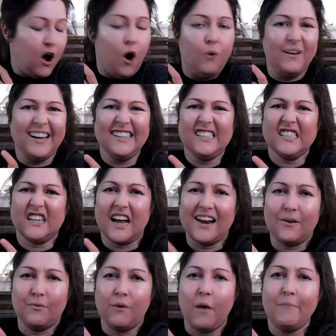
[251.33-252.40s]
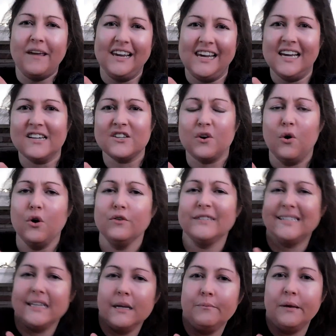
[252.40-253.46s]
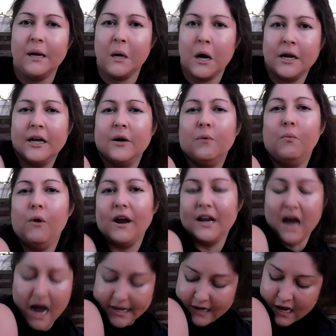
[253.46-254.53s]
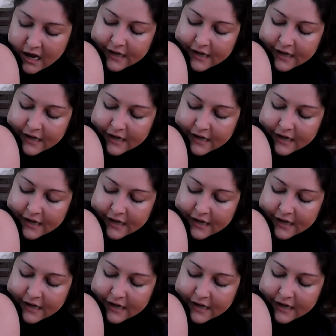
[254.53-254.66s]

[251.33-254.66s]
always kind of rubbing it or sleeping on it and whatnot.